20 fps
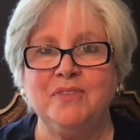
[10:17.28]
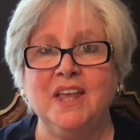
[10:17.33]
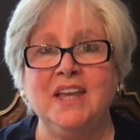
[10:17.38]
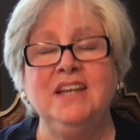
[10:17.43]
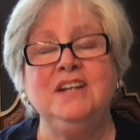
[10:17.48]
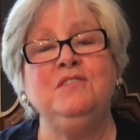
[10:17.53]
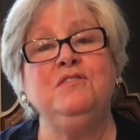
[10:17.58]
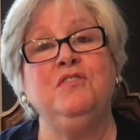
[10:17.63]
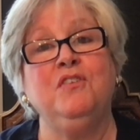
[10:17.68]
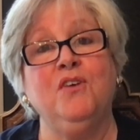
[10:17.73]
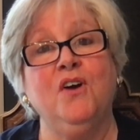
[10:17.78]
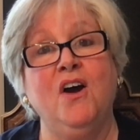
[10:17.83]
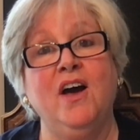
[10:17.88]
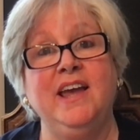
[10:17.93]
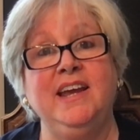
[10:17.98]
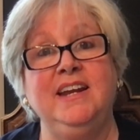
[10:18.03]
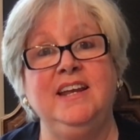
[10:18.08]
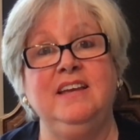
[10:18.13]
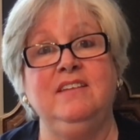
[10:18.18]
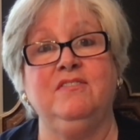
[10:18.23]
in a
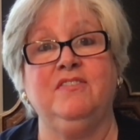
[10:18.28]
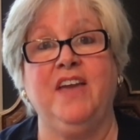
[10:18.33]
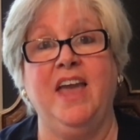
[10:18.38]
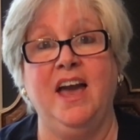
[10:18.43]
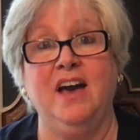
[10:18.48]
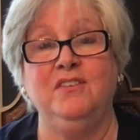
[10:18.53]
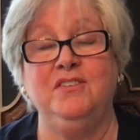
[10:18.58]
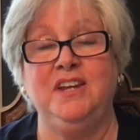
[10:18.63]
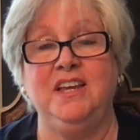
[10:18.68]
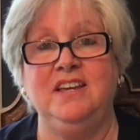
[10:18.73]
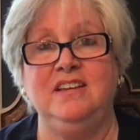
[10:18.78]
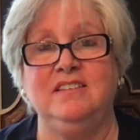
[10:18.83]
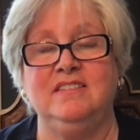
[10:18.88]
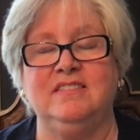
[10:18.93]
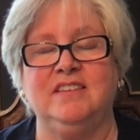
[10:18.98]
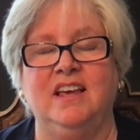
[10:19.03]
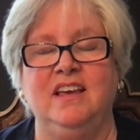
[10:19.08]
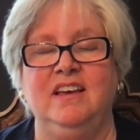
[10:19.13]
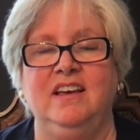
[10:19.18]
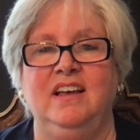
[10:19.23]
variety of
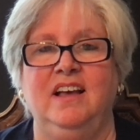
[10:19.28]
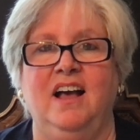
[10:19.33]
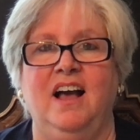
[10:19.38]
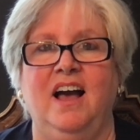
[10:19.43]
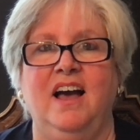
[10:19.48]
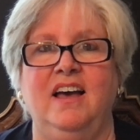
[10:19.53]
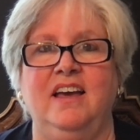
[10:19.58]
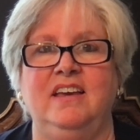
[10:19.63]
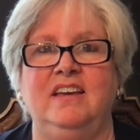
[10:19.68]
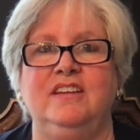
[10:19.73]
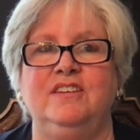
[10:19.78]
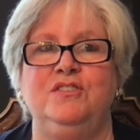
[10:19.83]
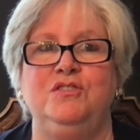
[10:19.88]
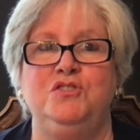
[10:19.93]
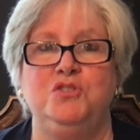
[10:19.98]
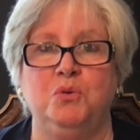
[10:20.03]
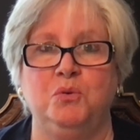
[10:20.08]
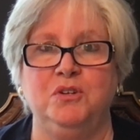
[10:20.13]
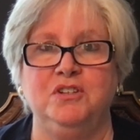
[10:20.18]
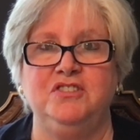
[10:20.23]
counties in
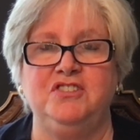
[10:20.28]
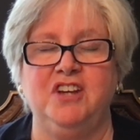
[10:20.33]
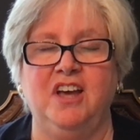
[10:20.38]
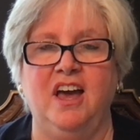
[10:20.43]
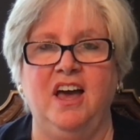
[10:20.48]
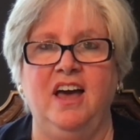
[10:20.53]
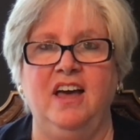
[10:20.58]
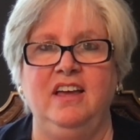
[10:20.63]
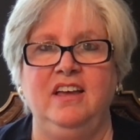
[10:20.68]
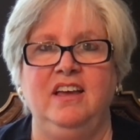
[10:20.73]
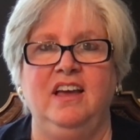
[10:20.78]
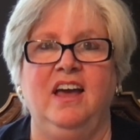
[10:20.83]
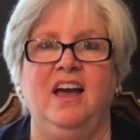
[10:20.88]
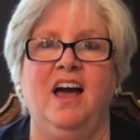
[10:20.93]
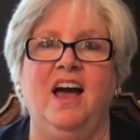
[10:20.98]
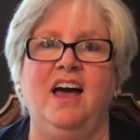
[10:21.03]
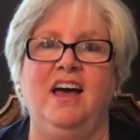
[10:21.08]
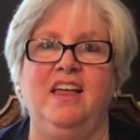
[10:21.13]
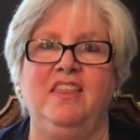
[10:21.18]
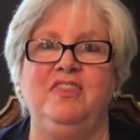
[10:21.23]
Georgia,
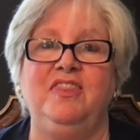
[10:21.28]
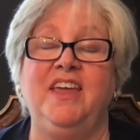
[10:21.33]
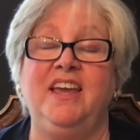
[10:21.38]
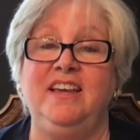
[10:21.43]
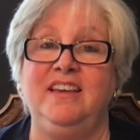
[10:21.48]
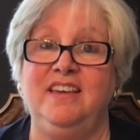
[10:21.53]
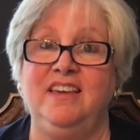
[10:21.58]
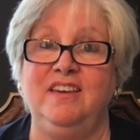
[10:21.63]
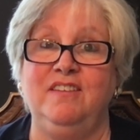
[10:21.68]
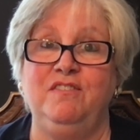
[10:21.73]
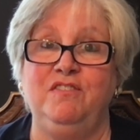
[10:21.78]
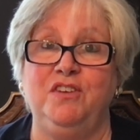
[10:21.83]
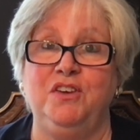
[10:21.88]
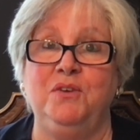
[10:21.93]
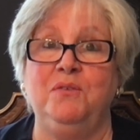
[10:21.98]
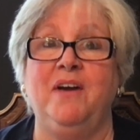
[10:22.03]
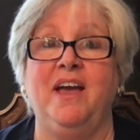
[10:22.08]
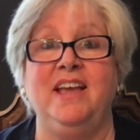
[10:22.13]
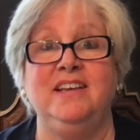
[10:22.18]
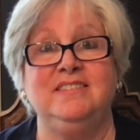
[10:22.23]
they give
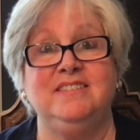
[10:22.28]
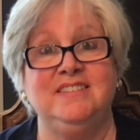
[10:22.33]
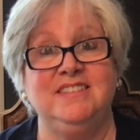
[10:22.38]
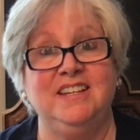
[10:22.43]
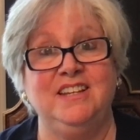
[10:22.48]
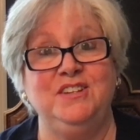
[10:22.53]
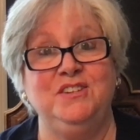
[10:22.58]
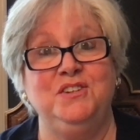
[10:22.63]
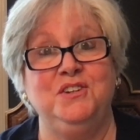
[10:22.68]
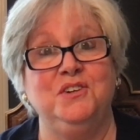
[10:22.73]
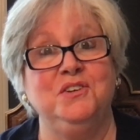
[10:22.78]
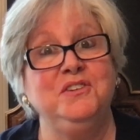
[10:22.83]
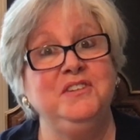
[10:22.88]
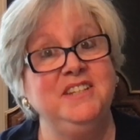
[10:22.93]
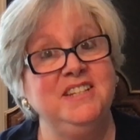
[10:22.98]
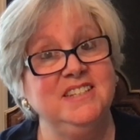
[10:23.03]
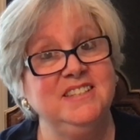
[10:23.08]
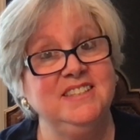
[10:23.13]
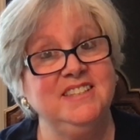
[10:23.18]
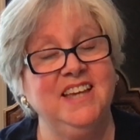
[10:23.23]
you a senior
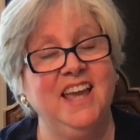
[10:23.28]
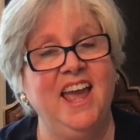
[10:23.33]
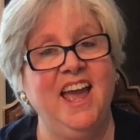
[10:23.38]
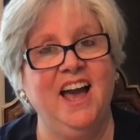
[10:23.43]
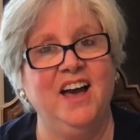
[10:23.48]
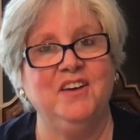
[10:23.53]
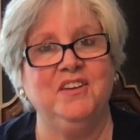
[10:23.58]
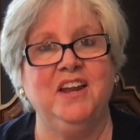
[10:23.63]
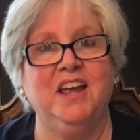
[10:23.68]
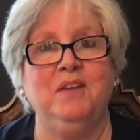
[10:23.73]
discount.